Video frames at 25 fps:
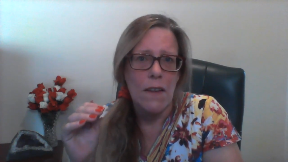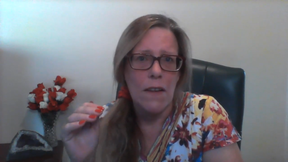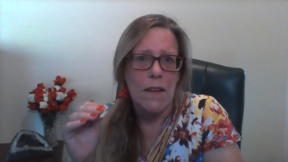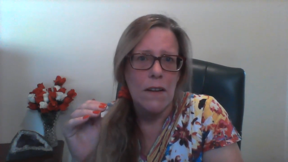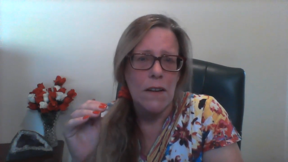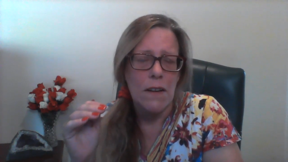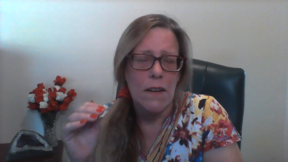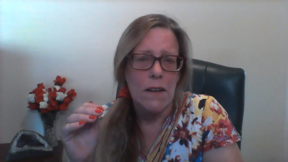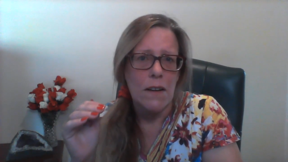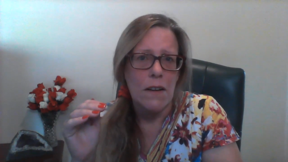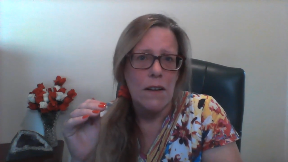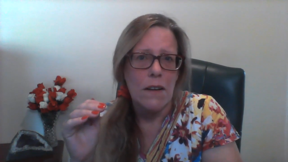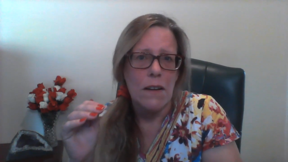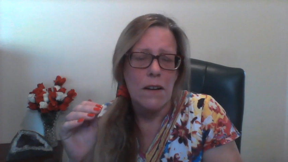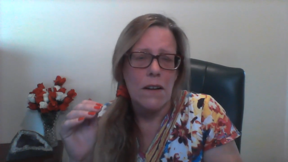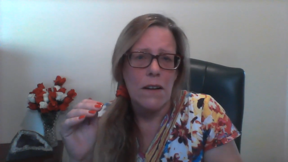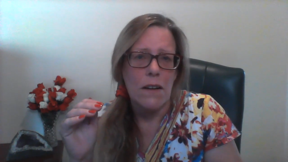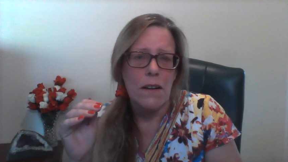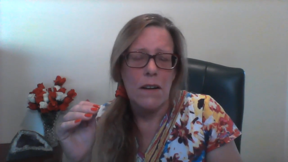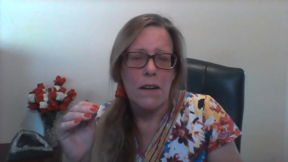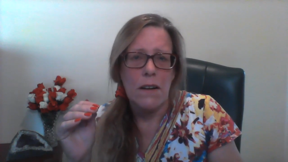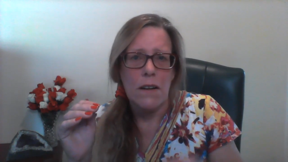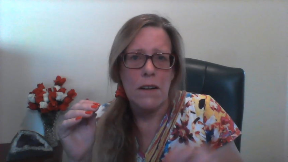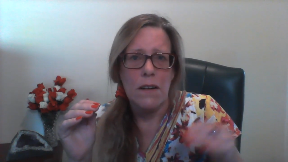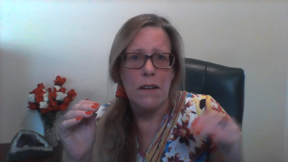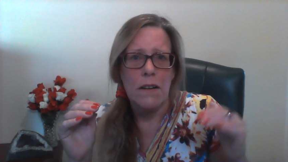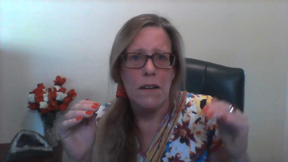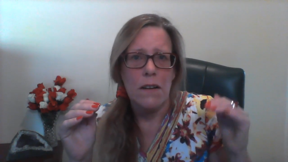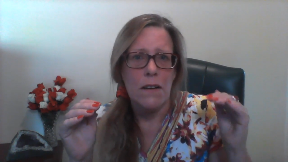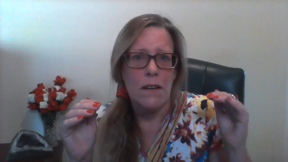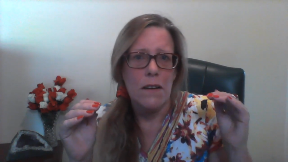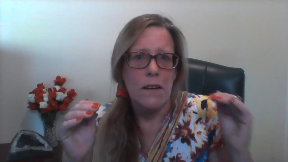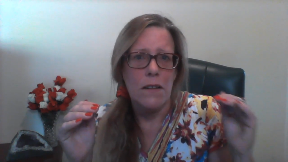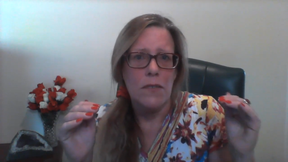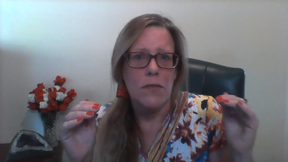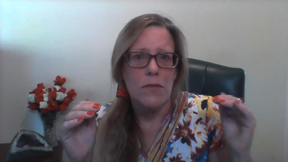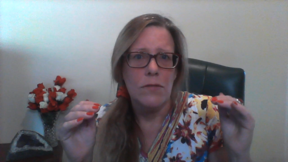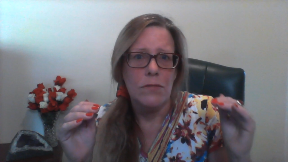
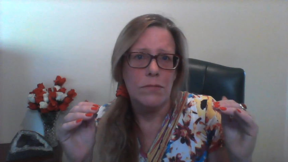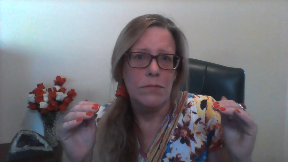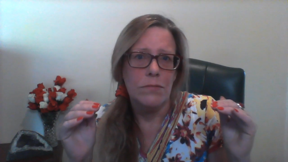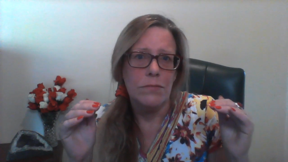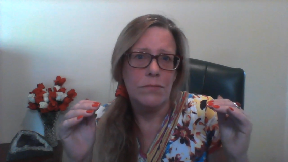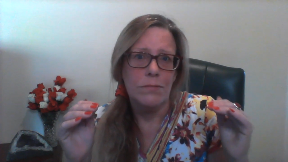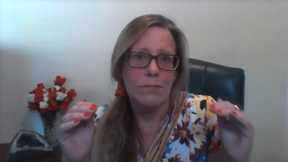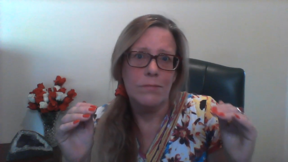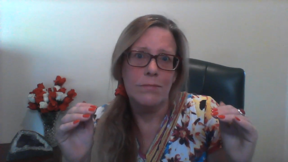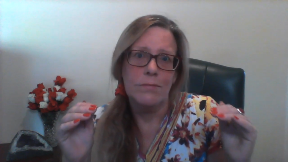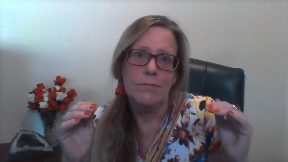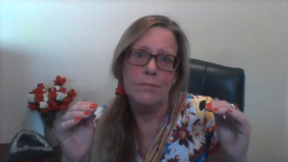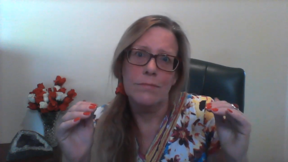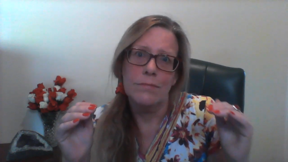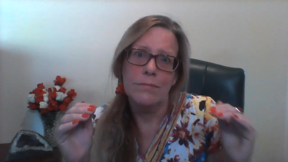(no one is talking)